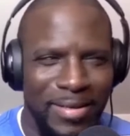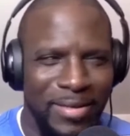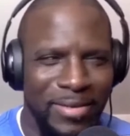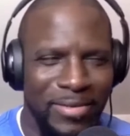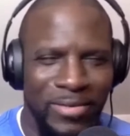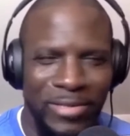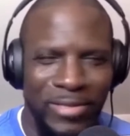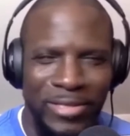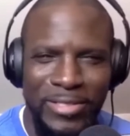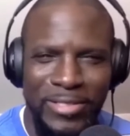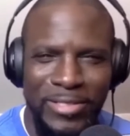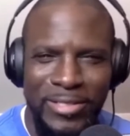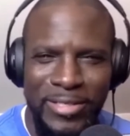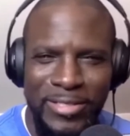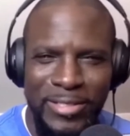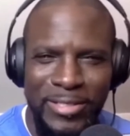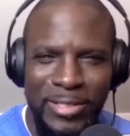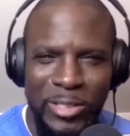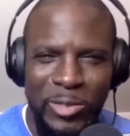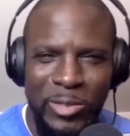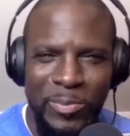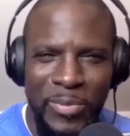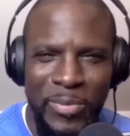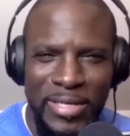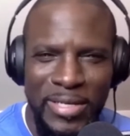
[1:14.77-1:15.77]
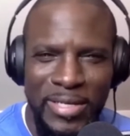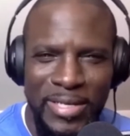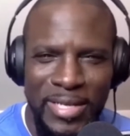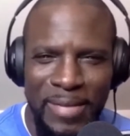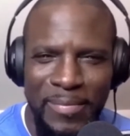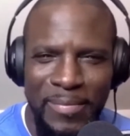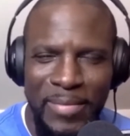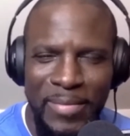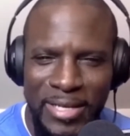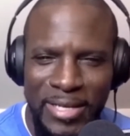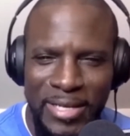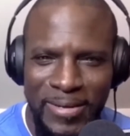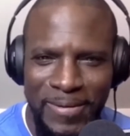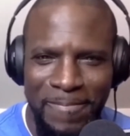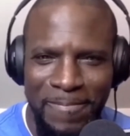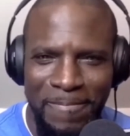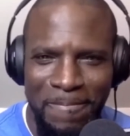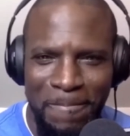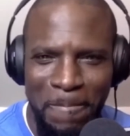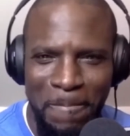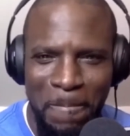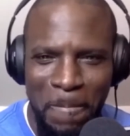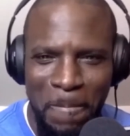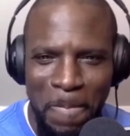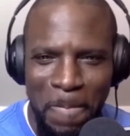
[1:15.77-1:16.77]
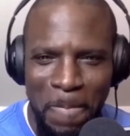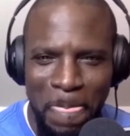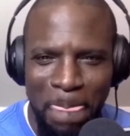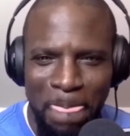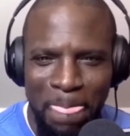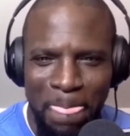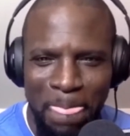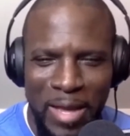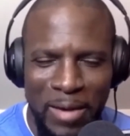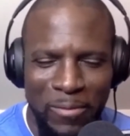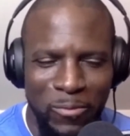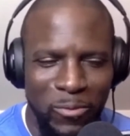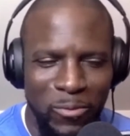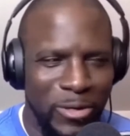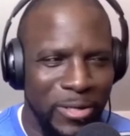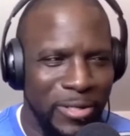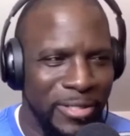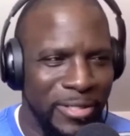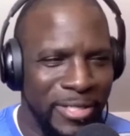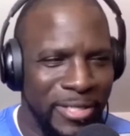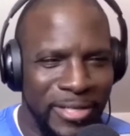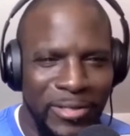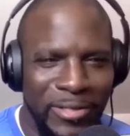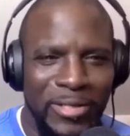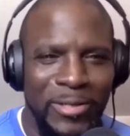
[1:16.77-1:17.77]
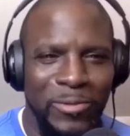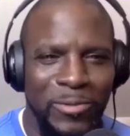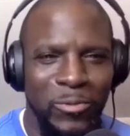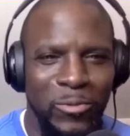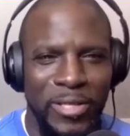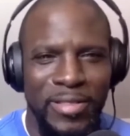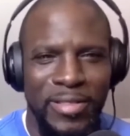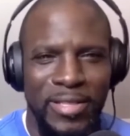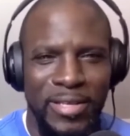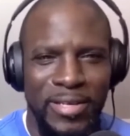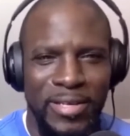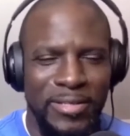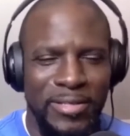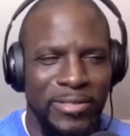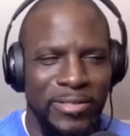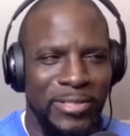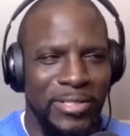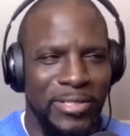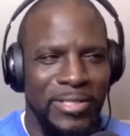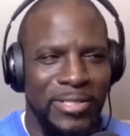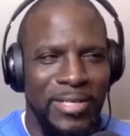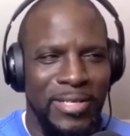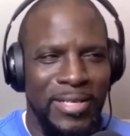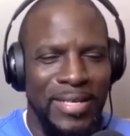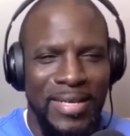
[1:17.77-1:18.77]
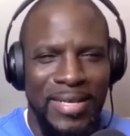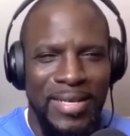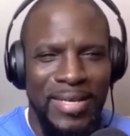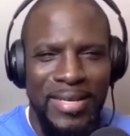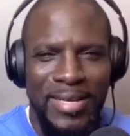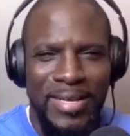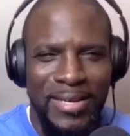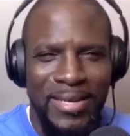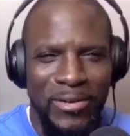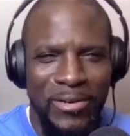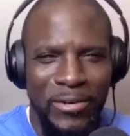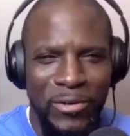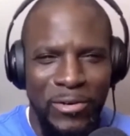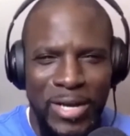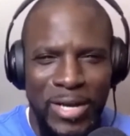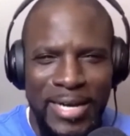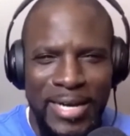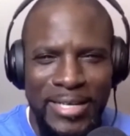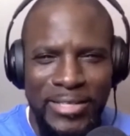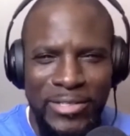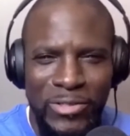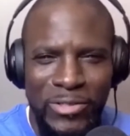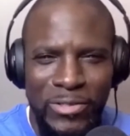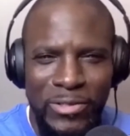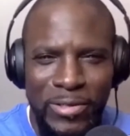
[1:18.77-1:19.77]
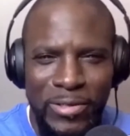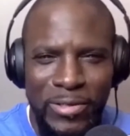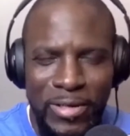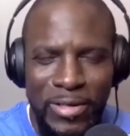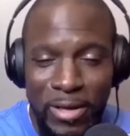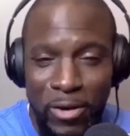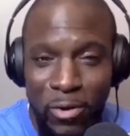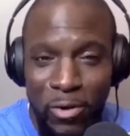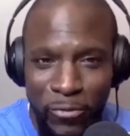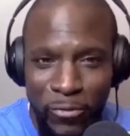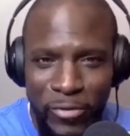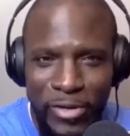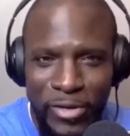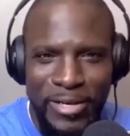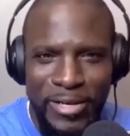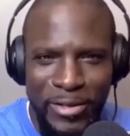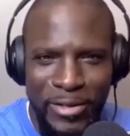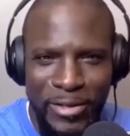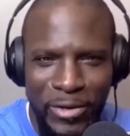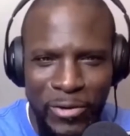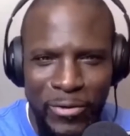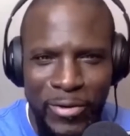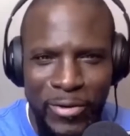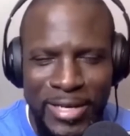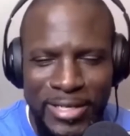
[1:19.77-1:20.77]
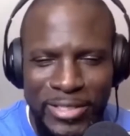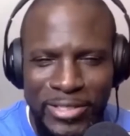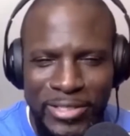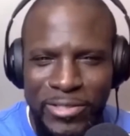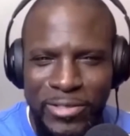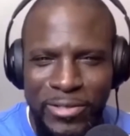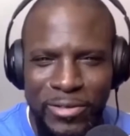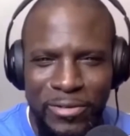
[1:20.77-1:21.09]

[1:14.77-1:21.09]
You know, there's this pandemic that we're dealing with. There's, you know, you guys are over here in the U.S.